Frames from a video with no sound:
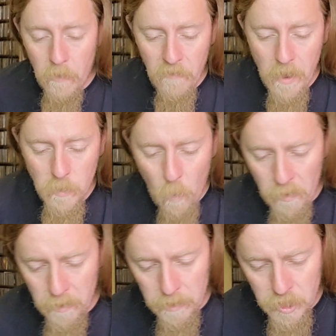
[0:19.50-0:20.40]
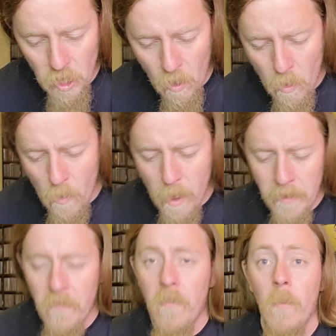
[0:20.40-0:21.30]
the first one I'm going to show you
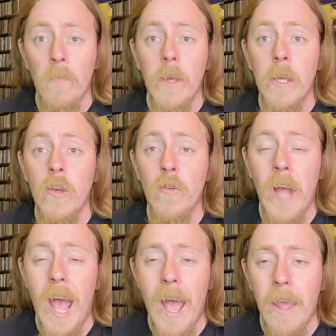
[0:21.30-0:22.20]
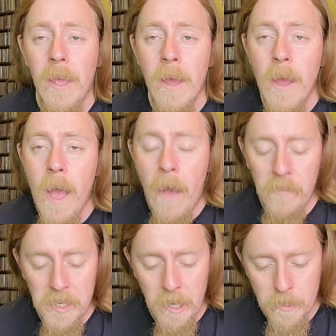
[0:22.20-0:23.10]
is from the UK
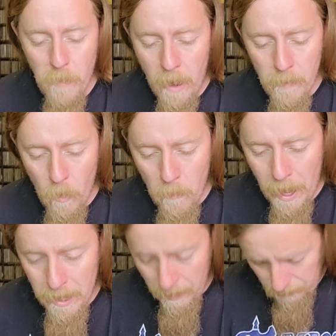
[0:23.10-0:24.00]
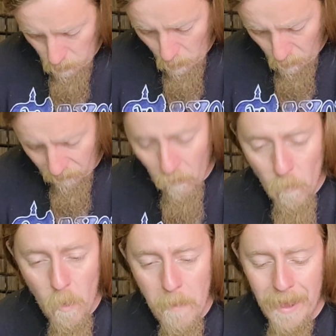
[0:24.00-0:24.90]
heavy slash power metal band Neverward,
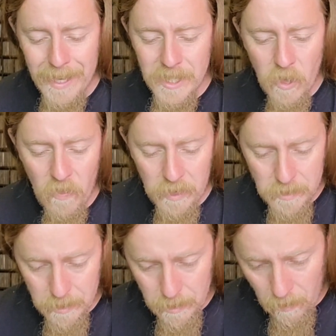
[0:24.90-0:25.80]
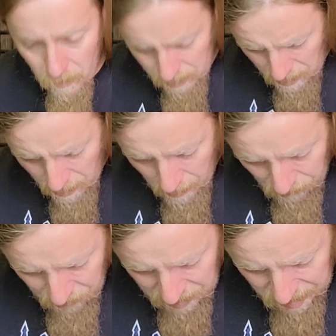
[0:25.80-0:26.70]
formed back in 2009.
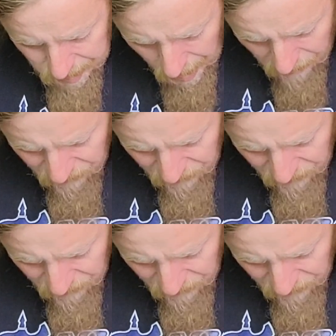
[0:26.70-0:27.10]
This is their